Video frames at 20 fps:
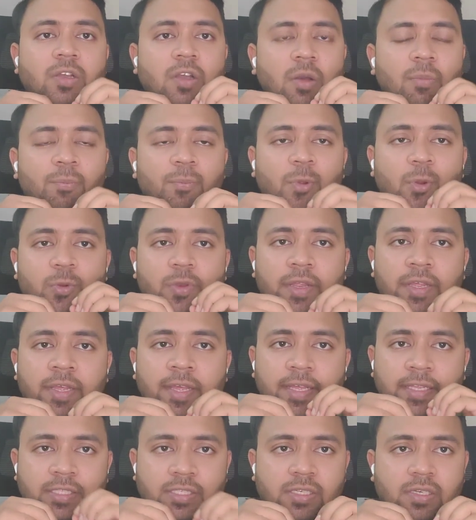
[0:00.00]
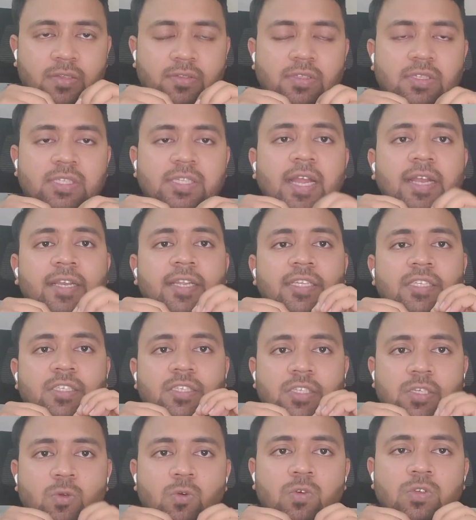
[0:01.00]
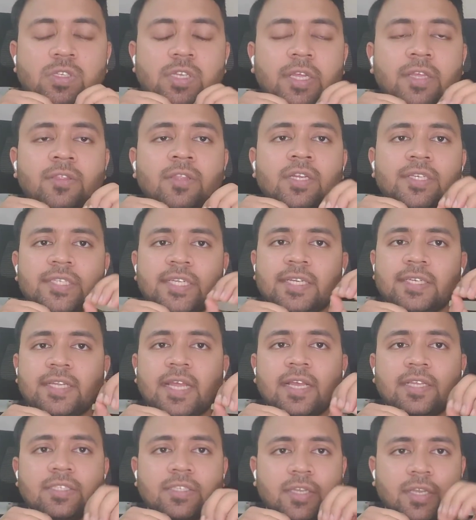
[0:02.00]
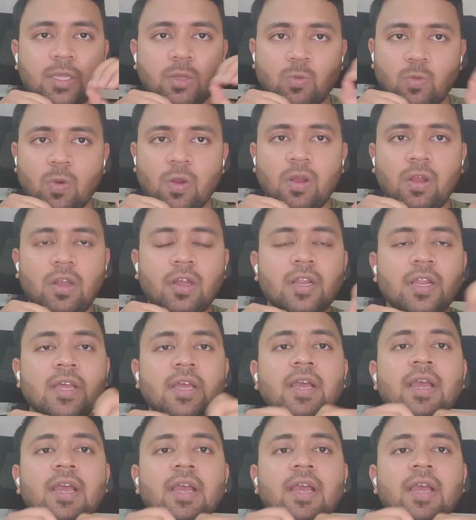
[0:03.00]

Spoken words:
computing engines that is used in the data engineering world